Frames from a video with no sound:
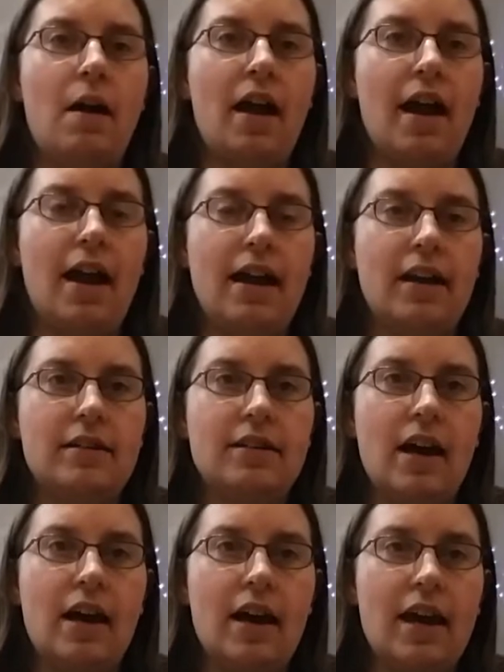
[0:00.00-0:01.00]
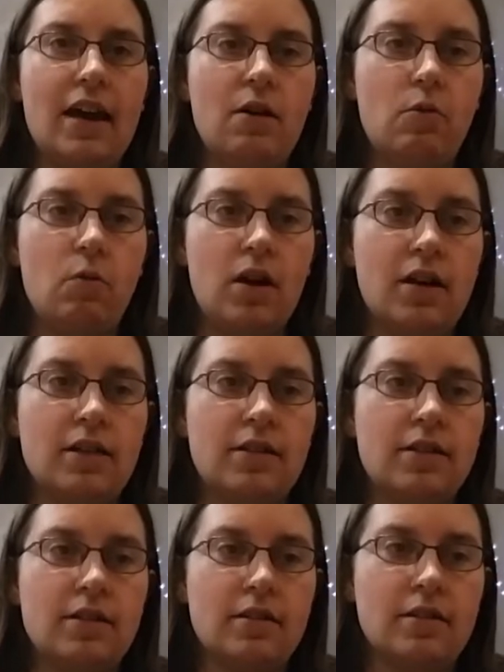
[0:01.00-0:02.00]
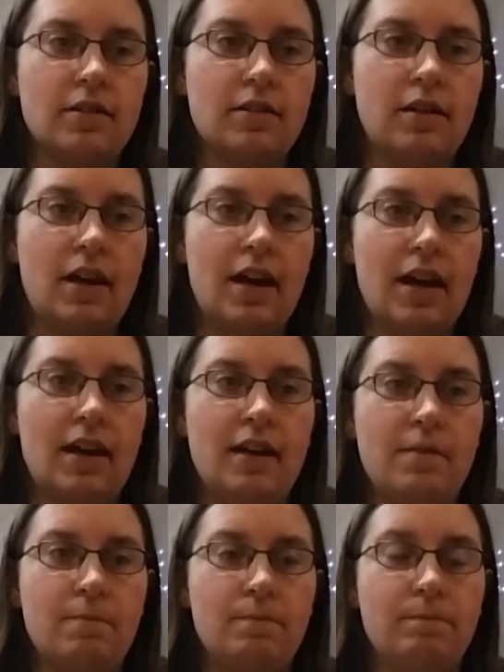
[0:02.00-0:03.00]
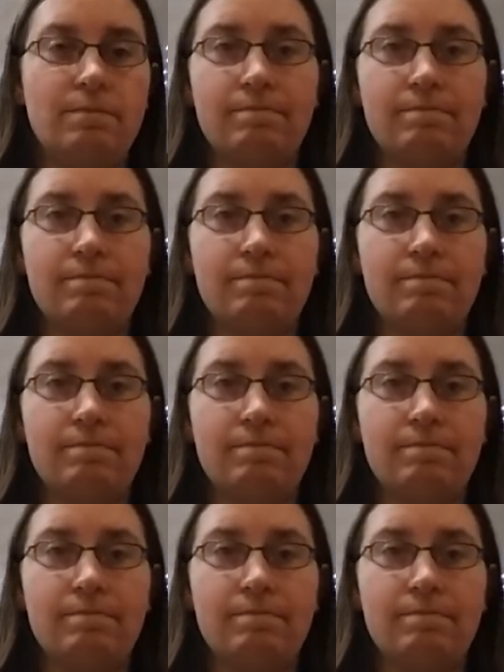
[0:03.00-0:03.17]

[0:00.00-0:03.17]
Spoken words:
and it was in